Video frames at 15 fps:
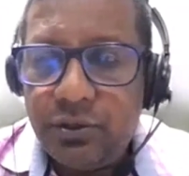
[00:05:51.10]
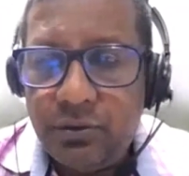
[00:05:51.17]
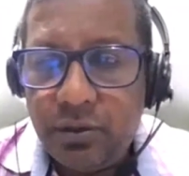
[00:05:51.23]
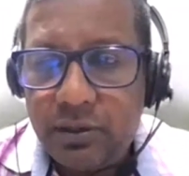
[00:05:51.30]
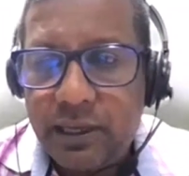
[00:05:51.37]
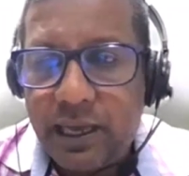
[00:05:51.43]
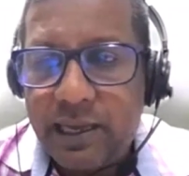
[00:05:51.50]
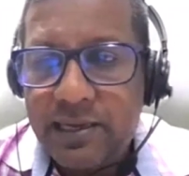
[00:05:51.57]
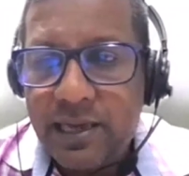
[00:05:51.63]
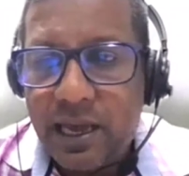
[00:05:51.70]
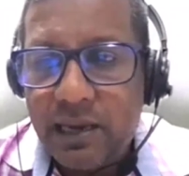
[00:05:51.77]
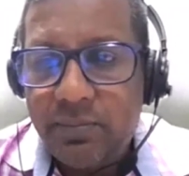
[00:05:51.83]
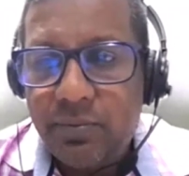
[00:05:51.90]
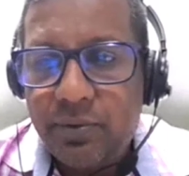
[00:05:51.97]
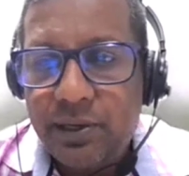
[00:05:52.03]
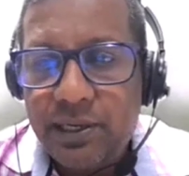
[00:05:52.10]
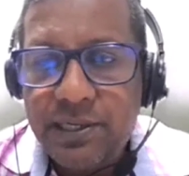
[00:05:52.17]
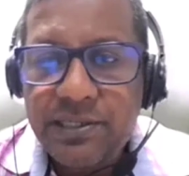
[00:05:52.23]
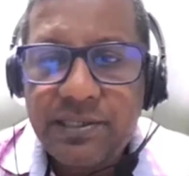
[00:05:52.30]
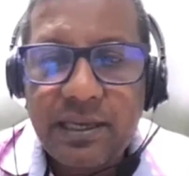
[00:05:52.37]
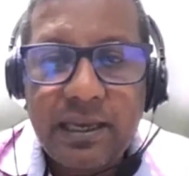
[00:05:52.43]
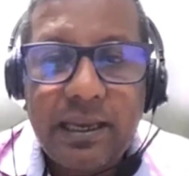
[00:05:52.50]
look at
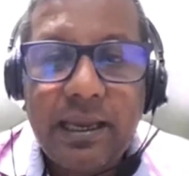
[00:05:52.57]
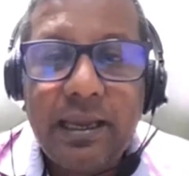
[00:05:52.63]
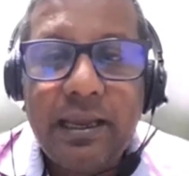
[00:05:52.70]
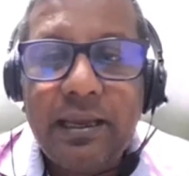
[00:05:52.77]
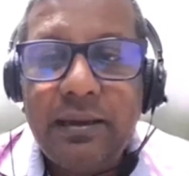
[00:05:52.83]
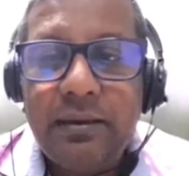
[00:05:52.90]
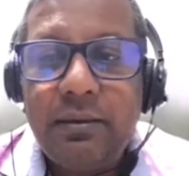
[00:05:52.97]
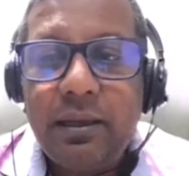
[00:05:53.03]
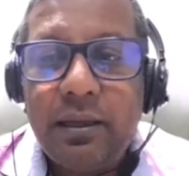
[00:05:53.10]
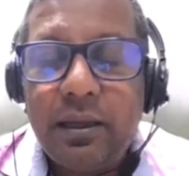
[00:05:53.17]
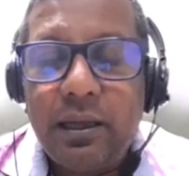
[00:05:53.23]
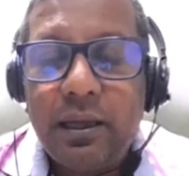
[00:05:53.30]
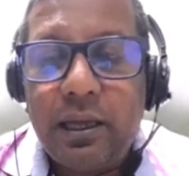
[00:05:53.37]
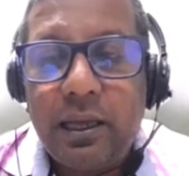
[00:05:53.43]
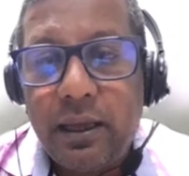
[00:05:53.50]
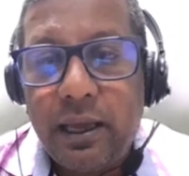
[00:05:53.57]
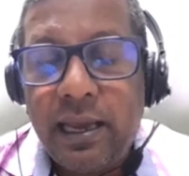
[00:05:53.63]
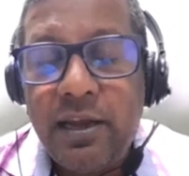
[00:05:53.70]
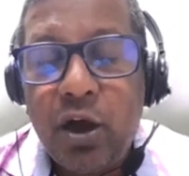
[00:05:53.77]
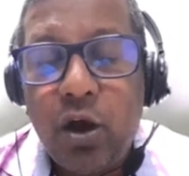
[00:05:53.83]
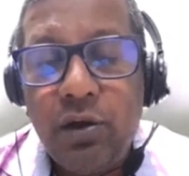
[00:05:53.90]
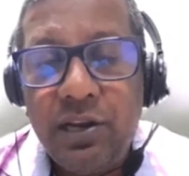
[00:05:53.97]
libraries in
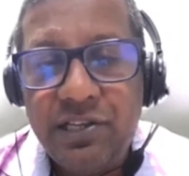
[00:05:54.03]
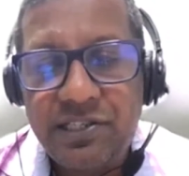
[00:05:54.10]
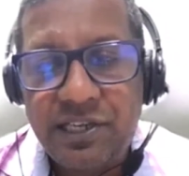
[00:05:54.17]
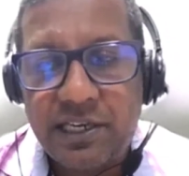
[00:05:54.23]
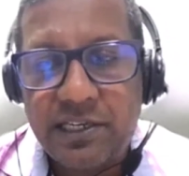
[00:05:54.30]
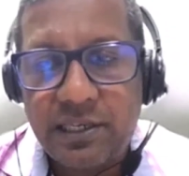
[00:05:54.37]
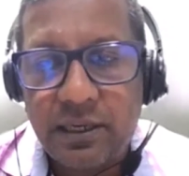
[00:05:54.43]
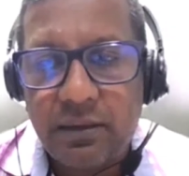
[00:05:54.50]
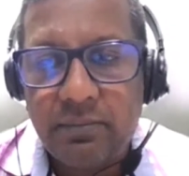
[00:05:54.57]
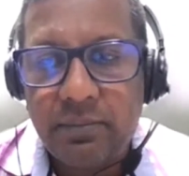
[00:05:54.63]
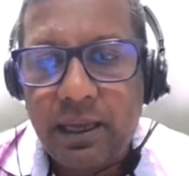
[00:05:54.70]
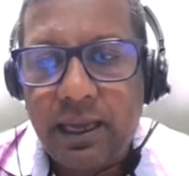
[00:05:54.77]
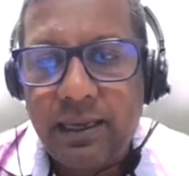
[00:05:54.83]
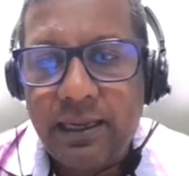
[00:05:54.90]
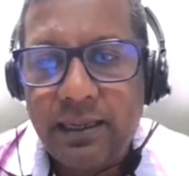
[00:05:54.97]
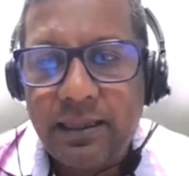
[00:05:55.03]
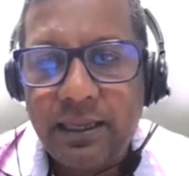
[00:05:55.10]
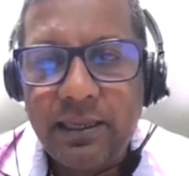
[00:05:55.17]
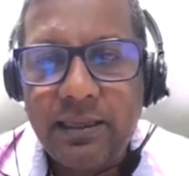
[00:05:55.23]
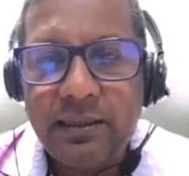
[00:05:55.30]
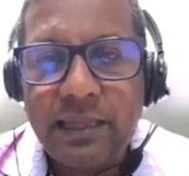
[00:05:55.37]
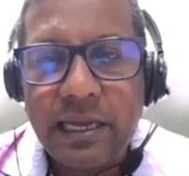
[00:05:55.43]
a holistic term, and I
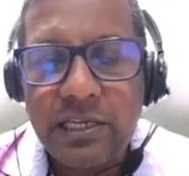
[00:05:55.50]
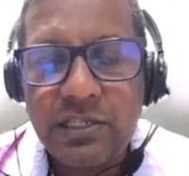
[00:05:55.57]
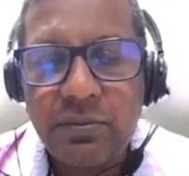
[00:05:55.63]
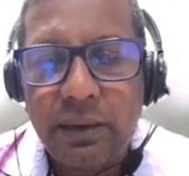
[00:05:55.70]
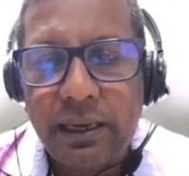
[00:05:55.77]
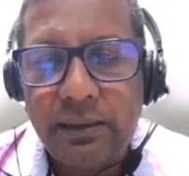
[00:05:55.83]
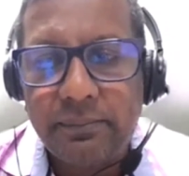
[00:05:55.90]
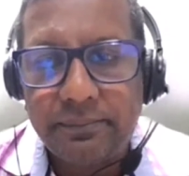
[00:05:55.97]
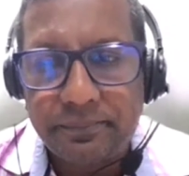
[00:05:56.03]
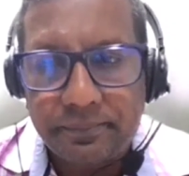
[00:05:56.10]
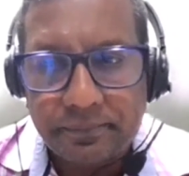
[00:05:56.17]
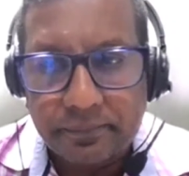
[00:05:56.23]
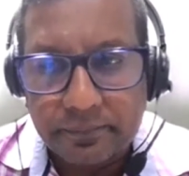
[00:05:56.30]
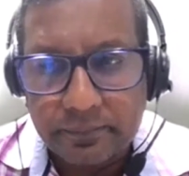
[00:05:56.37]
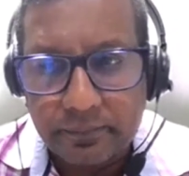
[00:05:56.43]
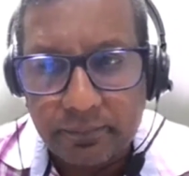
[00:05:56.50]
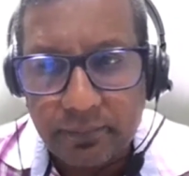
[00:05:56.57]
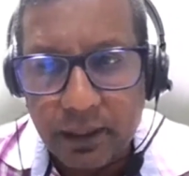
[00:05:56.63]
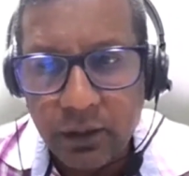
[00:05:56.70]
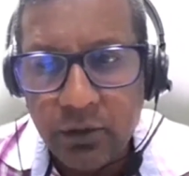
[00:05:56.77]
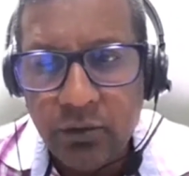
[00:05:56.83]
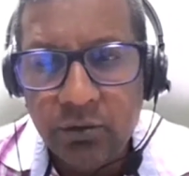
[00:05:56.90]
think that's when
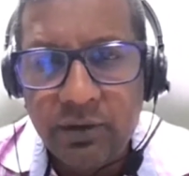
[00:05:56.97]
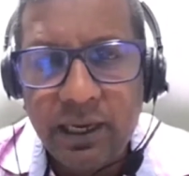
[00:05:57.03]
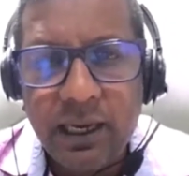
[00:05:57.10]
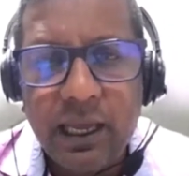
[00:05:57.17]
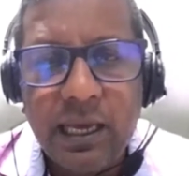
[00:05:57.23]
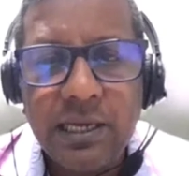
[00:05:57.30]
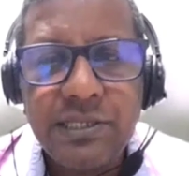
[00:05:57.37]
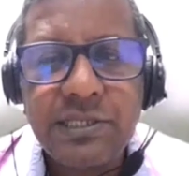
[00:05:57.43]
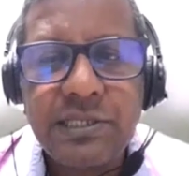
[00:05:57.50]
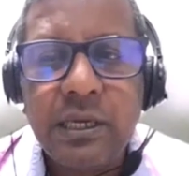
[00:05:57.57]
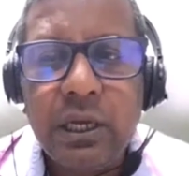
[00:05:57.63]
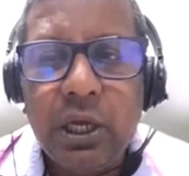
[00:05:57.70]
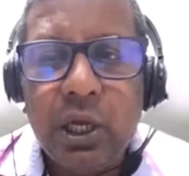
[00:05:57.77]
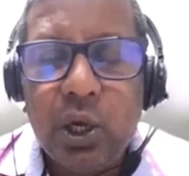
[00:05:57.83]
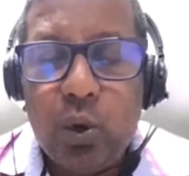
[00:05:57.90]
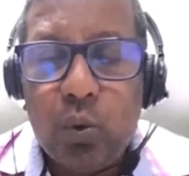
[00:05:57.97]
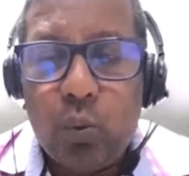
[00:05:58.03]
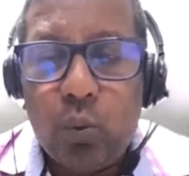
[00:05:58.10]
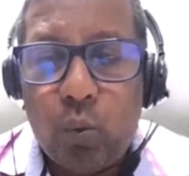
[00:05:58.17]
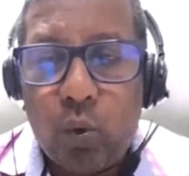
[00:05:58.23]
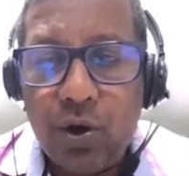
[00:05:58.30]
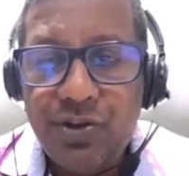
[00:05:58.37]
you realized
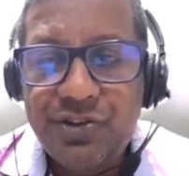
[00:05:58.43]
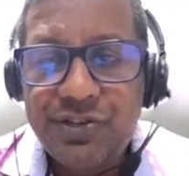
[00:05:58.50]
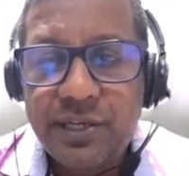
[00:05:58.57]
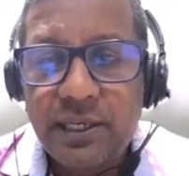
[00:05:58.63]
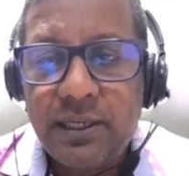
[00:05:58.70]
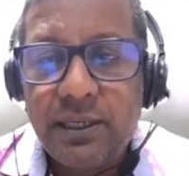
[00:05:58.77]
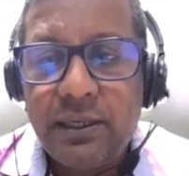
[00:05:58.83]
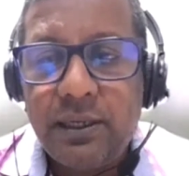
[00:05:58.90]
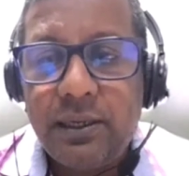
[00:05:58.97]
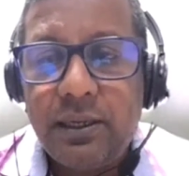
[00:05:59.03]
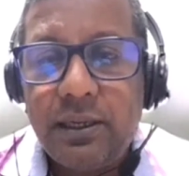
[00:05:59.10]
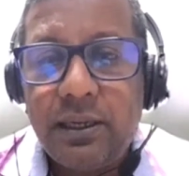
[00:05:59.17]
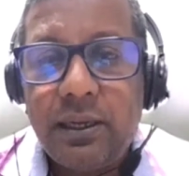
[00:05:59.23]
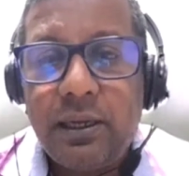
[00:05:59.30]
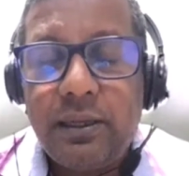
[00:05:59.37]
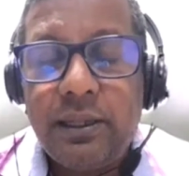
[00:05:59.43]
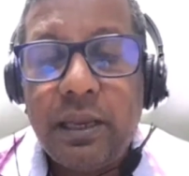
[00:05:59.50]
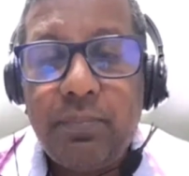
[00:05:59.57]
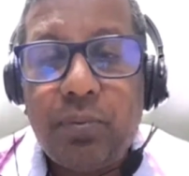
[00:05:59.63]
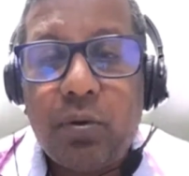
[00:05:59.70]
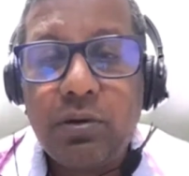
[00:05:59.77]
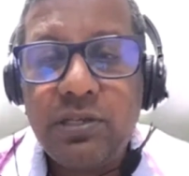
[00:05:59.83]
what
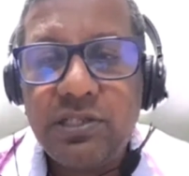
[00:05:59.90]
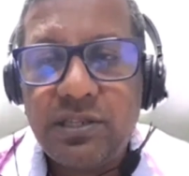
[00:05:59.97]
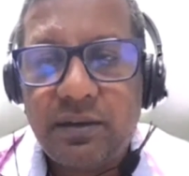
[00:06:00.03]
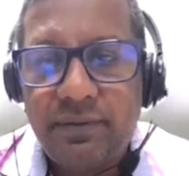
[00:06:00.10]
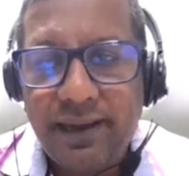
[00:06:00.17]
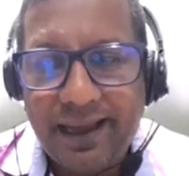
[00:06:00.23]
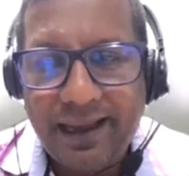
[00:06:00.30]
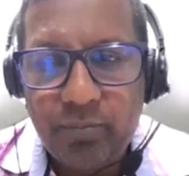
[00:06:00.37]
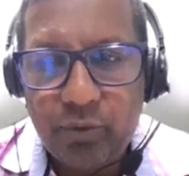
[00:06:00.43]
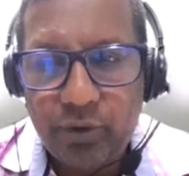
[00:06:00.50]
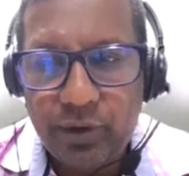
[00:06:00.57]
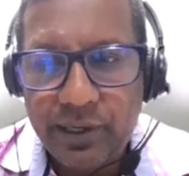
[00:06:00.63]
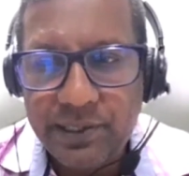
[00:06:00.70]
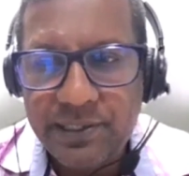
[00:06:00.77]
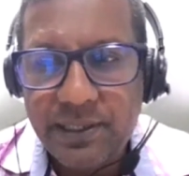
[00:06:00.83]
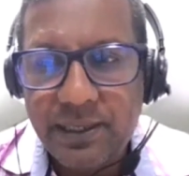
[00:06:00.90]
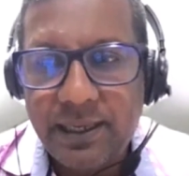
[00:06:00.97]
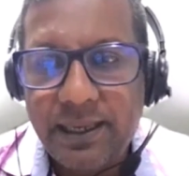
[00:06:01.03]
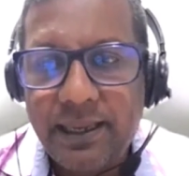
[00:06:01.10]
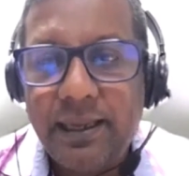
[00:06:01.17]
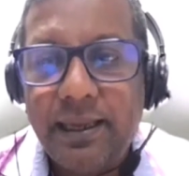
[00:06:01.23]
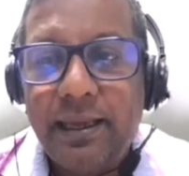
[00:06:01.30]
the importance of libraries
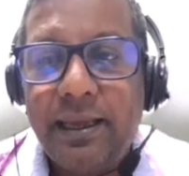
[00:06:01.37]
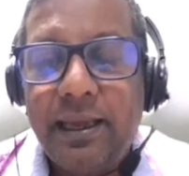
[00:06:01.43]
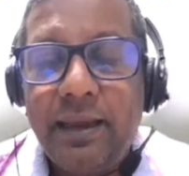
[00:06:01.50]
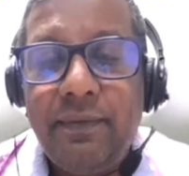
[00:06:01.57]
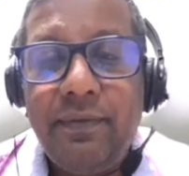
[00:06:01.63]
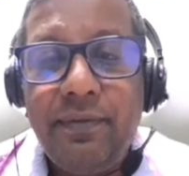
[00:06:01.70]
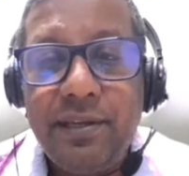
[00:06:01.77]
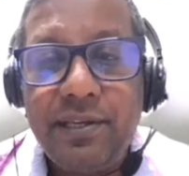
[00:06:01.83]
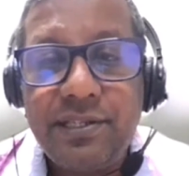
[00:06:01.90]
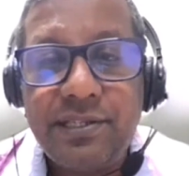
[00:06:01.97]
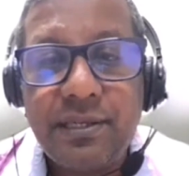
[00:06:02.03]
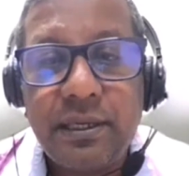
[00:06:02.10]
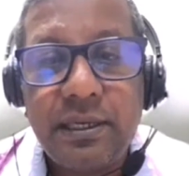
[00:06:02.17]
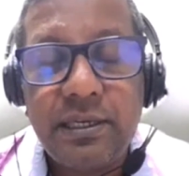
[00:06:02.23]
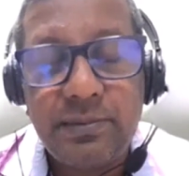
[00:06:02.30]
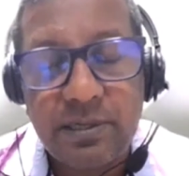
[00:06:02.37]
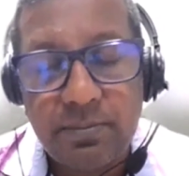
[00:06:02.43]
in this